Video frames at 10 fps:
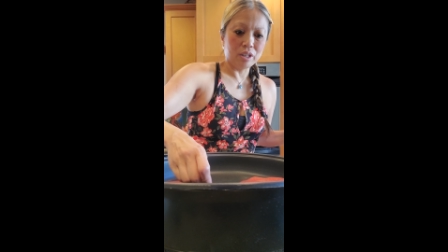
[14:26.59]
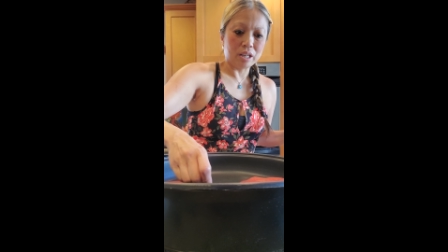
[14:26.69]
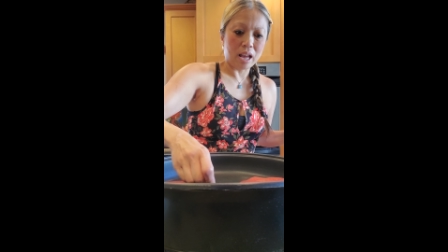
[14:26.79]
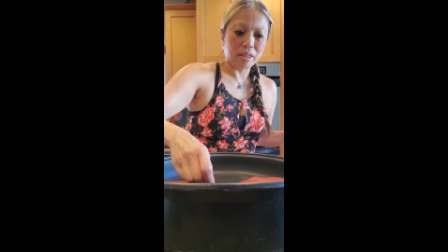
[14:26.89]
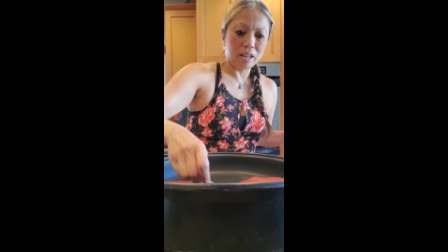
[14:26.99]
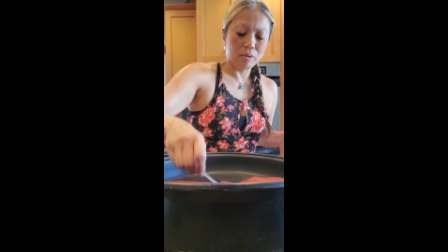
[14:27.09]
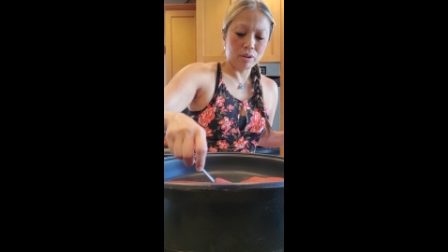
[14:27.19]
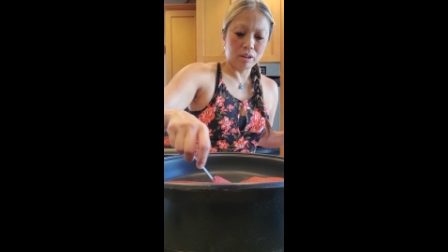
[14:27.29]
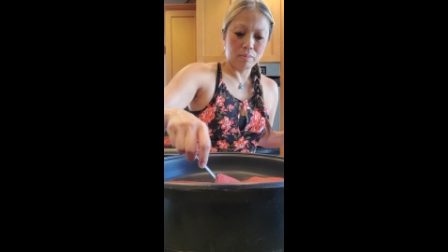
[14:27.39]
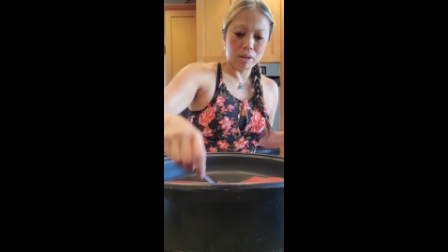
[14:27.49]
I think we're
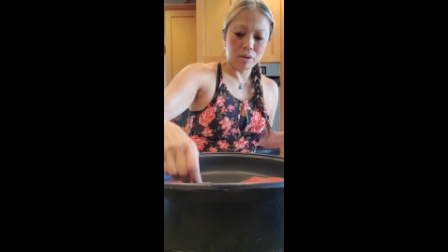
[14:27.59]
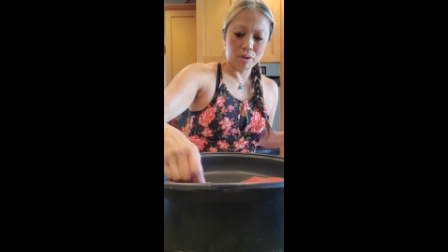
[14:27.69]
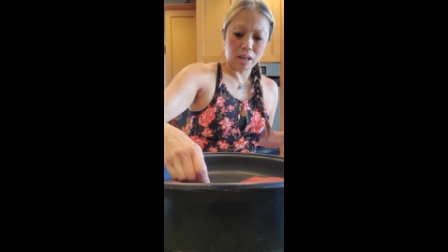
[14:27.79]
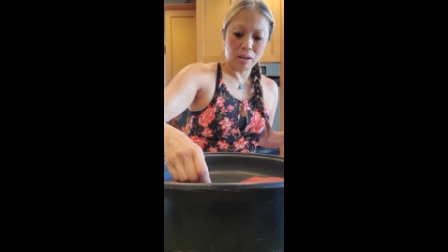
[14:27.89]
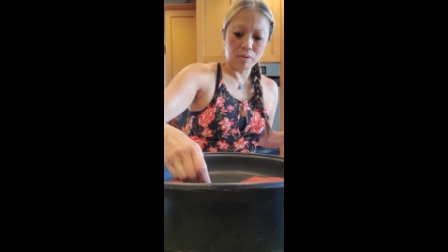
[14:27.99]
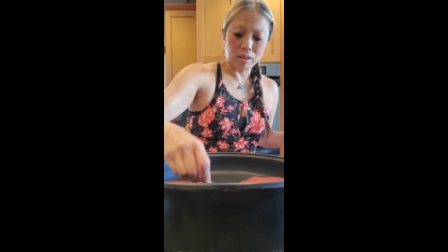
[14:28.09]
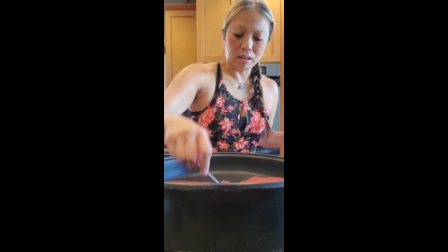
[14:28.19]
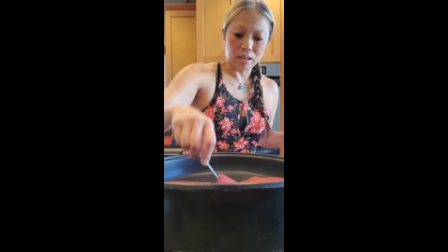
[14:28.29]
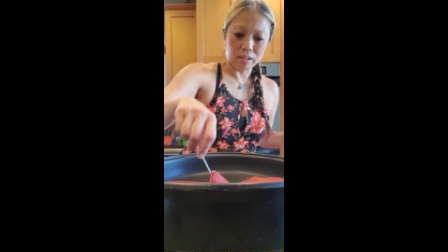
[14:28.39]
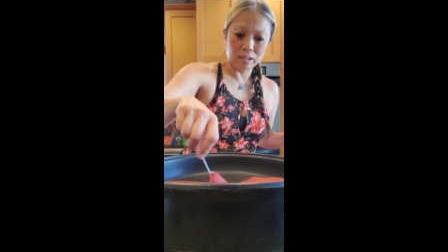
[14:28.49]
going to be okay with
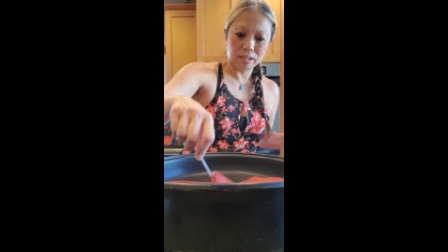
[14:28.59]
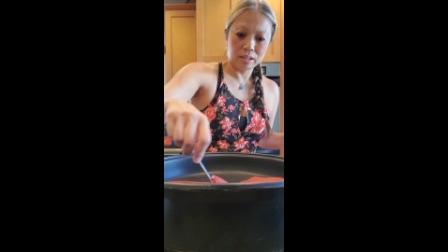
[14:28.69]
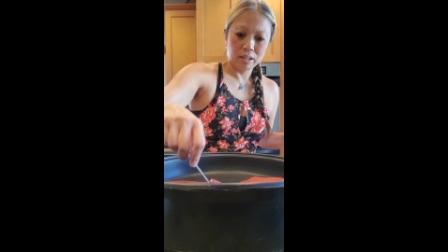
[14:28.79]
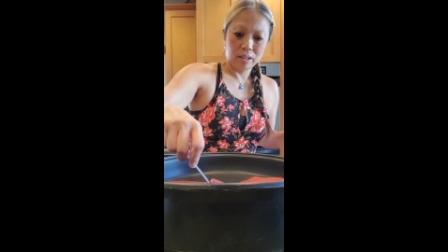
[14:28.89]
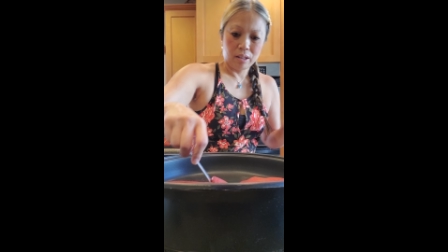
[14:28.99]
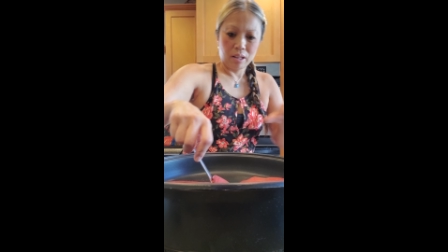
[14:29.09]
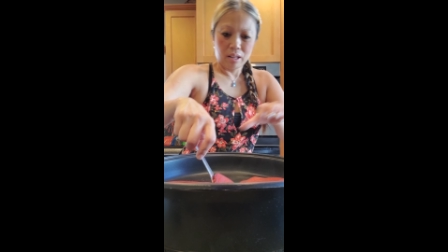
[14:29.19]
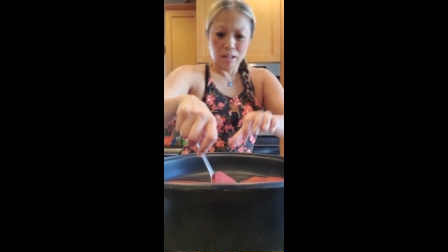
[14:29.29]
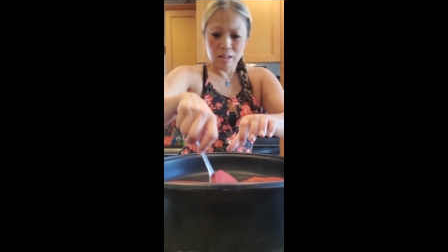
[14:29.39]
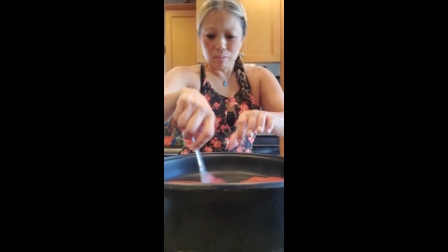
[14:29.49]
this.
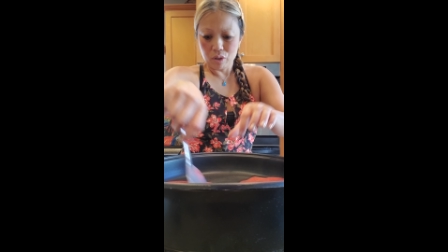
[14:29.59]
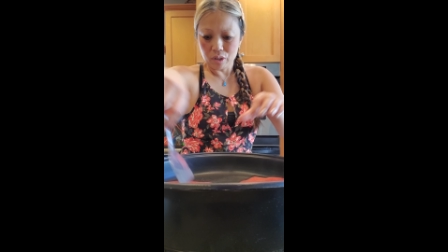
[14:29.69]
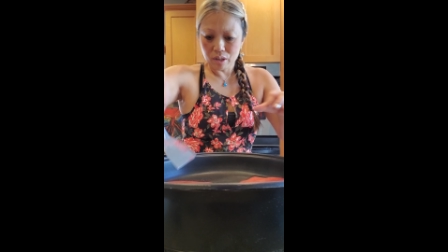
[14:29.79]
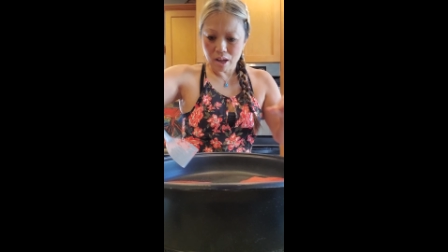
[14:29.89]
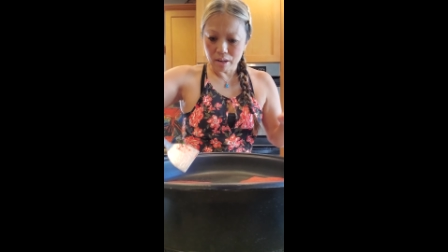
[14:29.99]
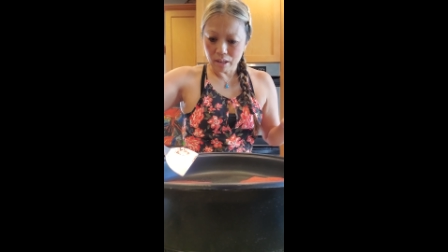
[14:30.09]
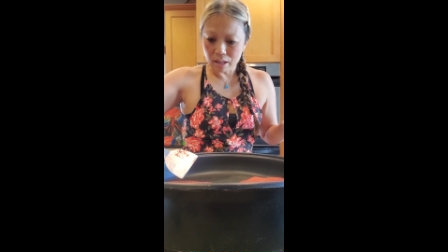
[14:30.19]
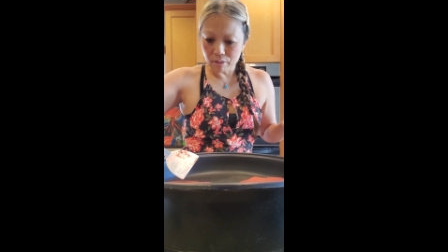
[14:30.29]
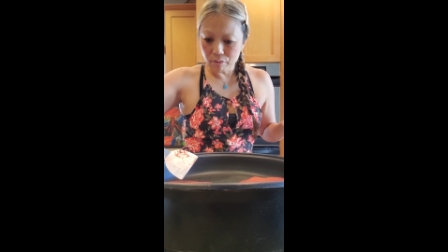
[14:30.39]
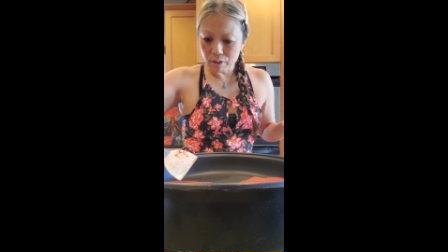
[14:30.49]
Let me just kind of get
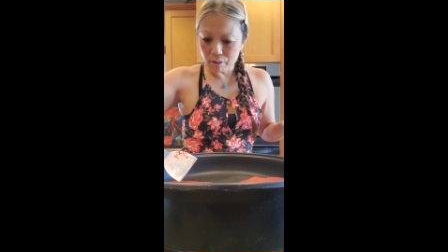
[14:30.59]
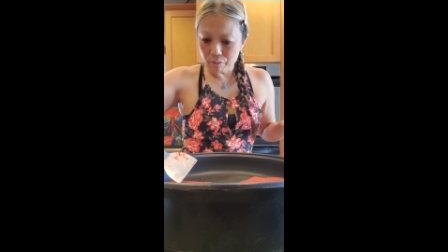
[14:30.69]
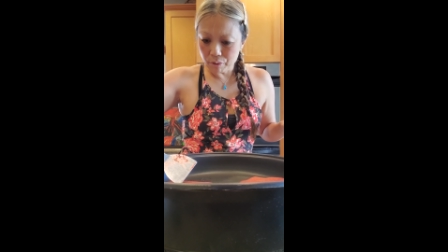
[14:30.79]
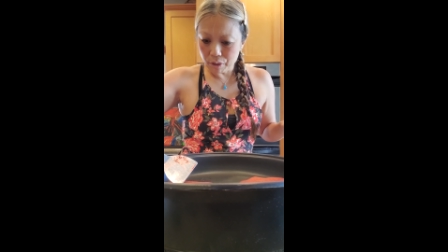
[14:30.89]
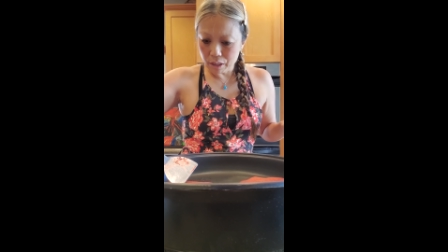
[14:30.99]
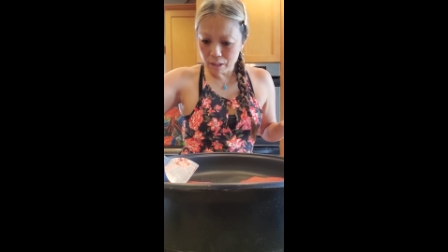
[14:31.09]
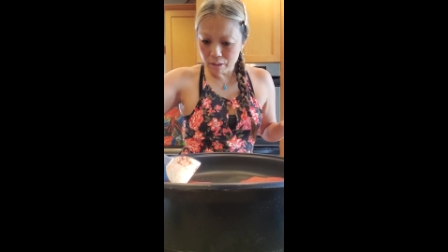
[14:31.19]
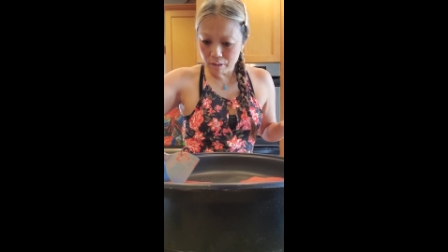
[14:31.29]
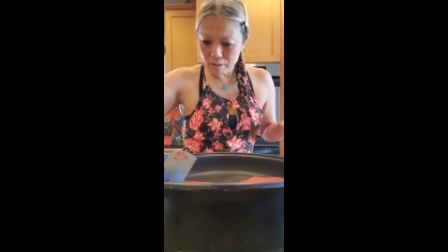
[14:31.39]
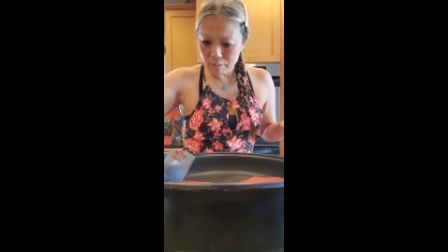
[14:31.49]
a feel for it
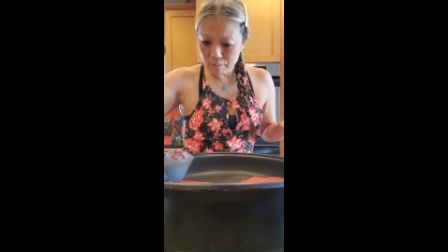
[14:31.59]
here.